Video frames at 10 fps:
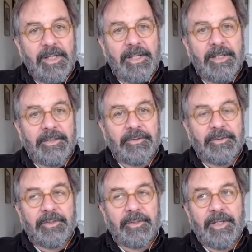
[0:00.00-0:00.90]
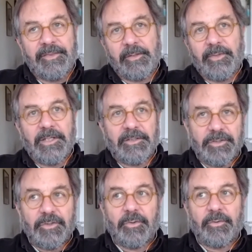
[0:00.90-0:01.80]
And I think we need to
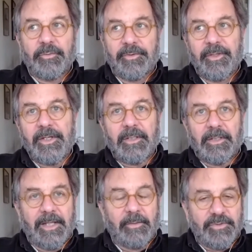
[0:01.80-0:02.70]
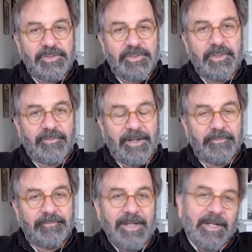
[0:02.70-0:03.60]
do it with language
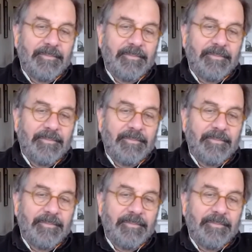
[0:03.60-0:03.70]
around men and